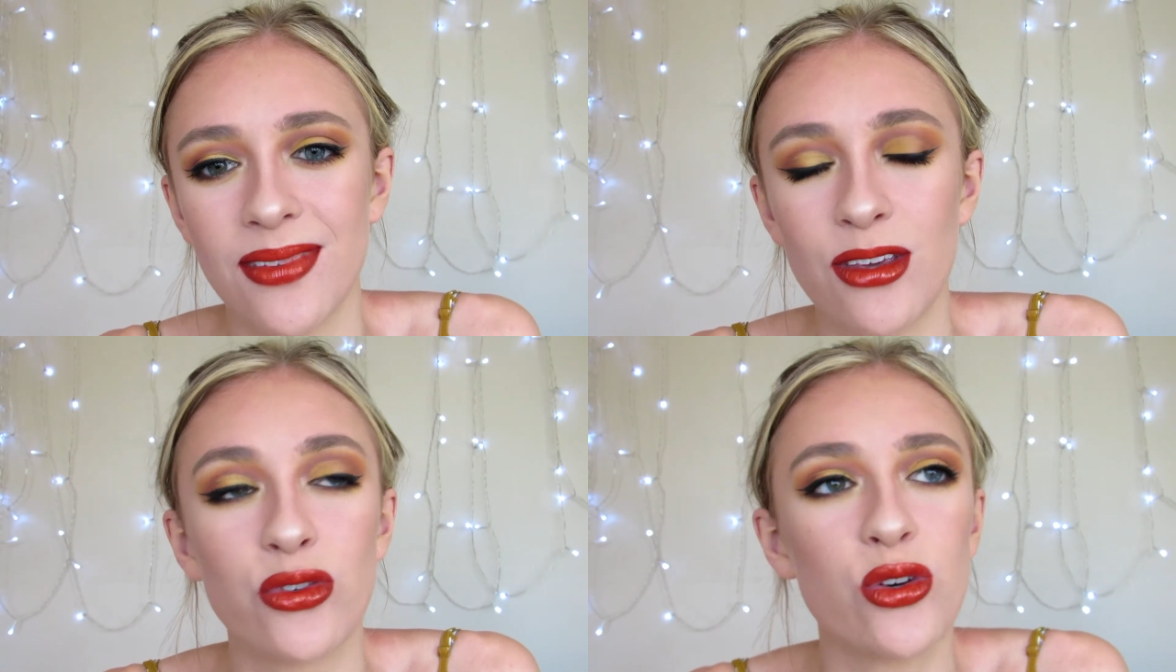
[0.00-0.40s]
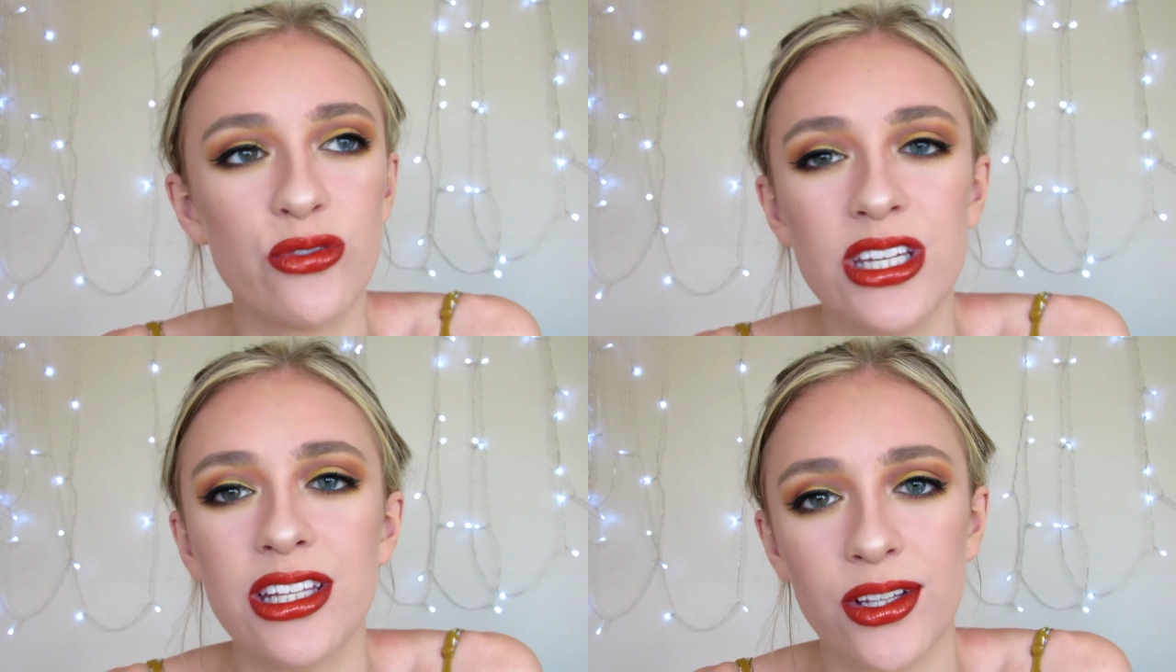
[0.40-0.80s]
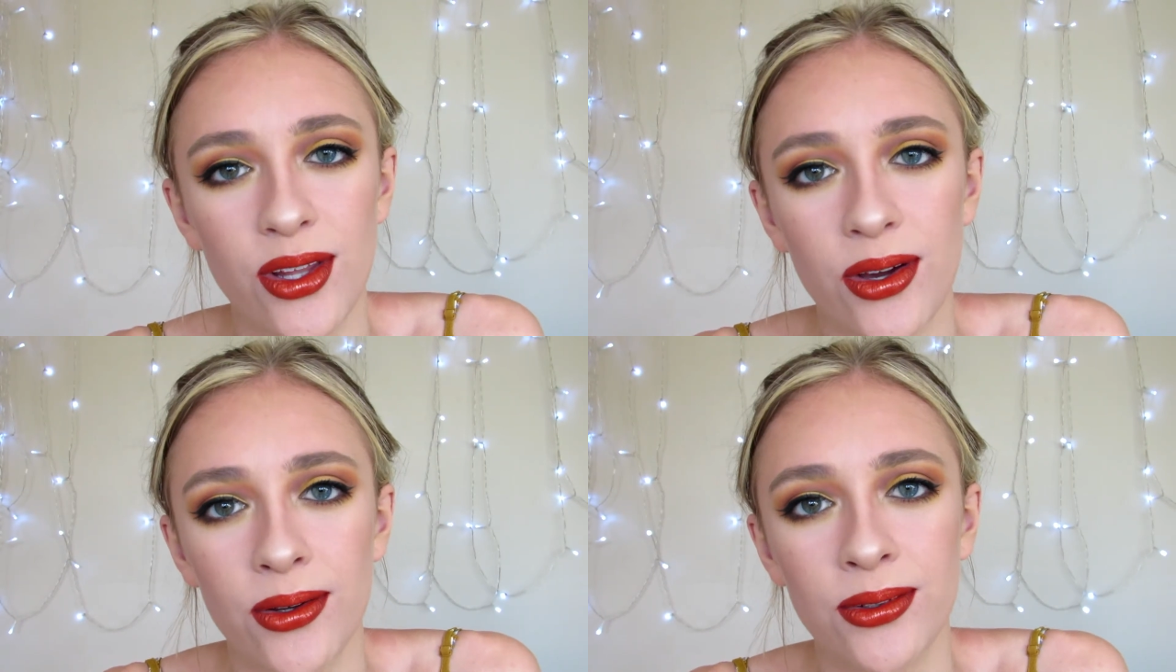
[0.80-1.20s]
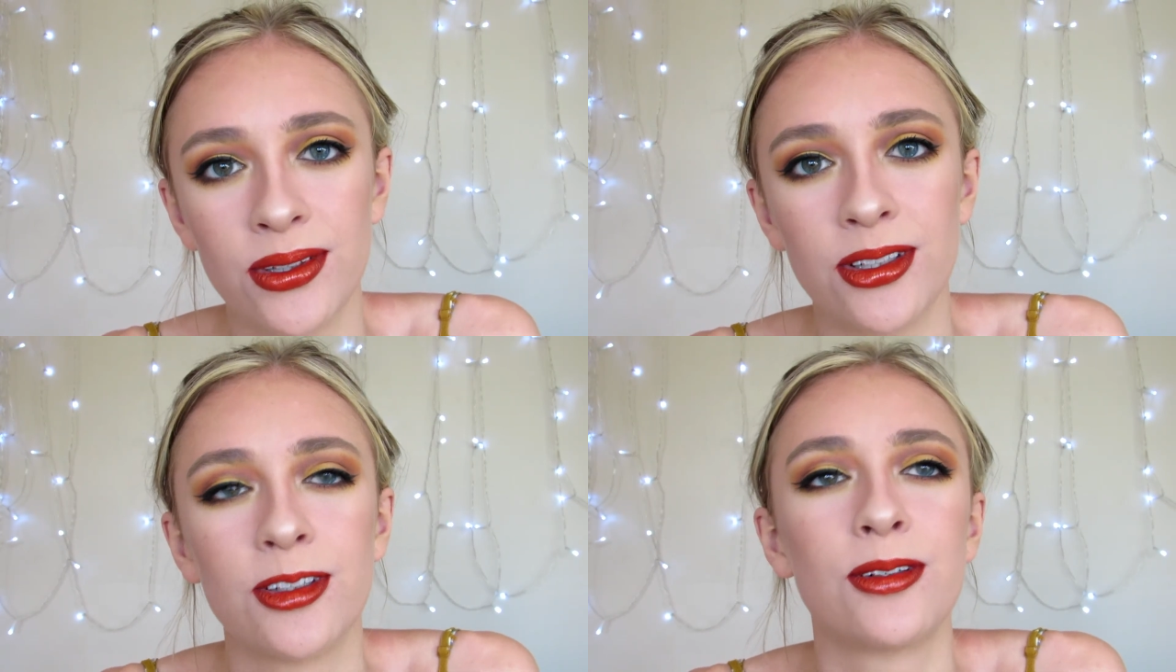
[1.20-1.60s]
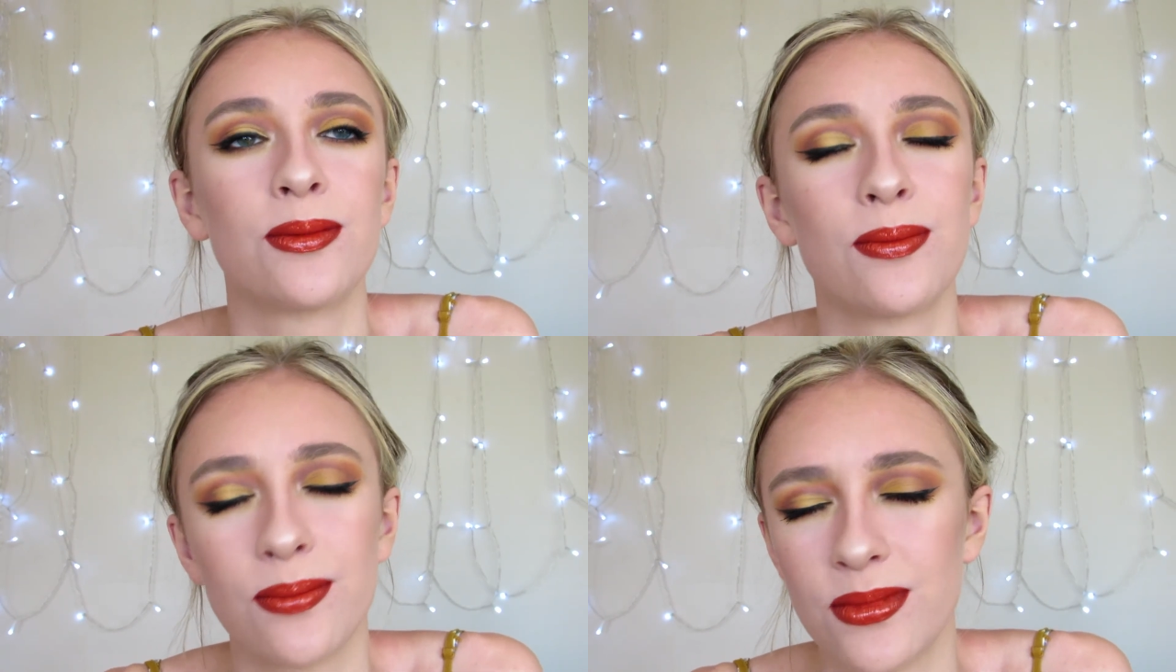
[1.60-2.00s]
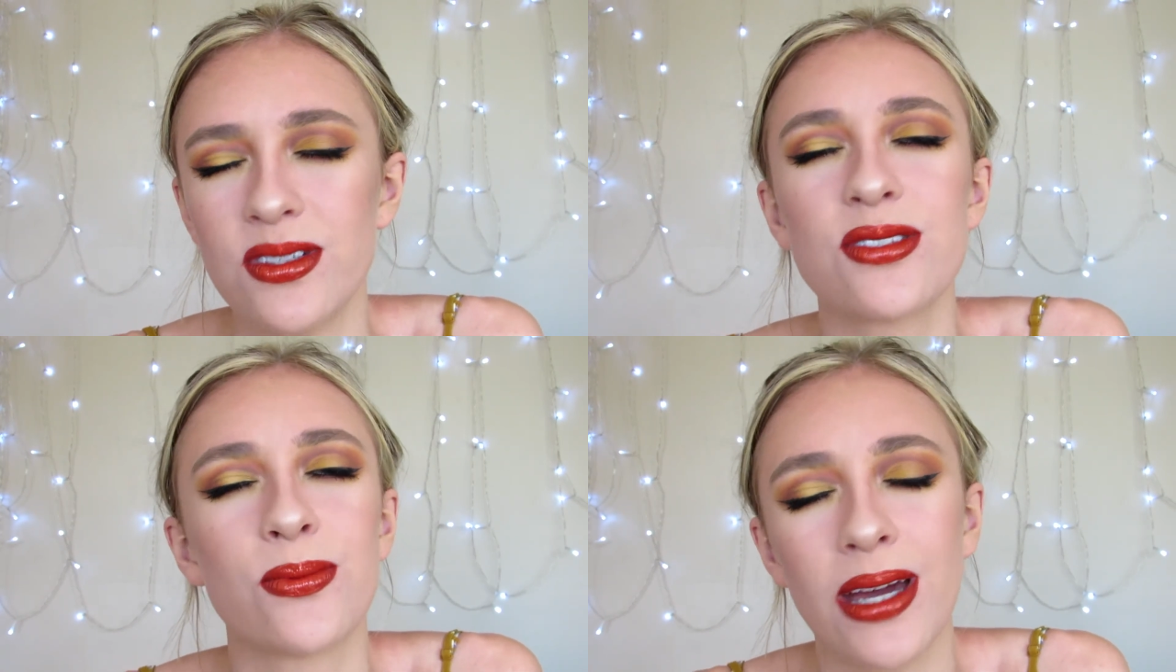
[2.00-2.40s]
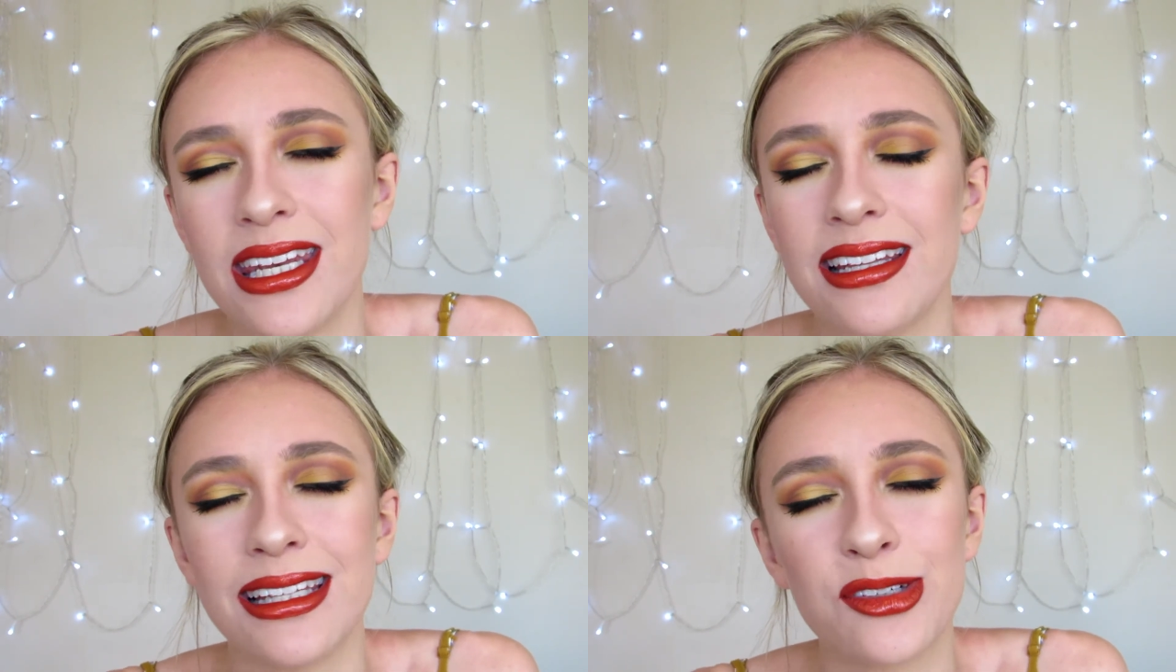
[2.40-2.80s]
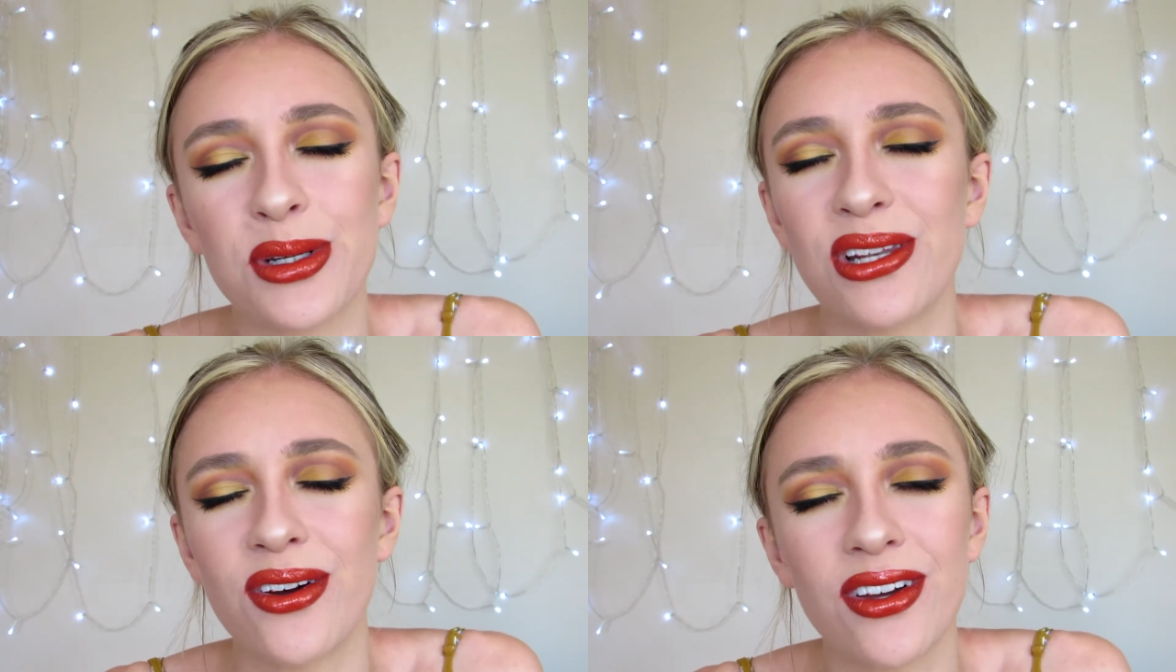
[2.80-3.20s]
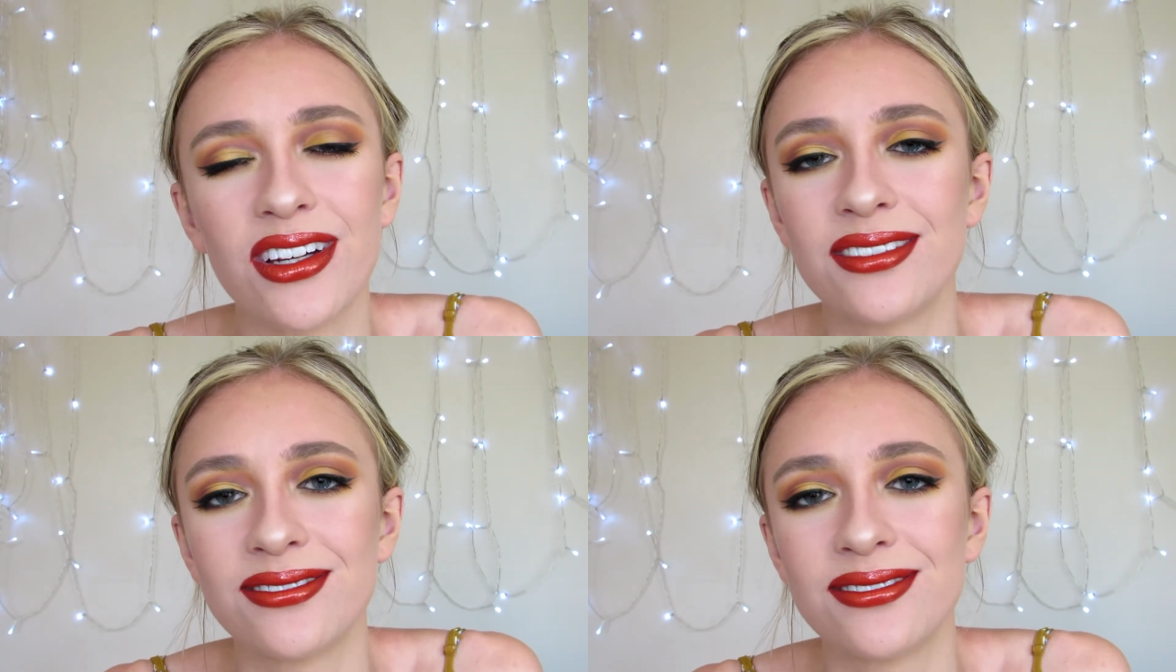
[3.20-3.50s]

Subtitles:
If you're feeling alone, just wait a little bit longer,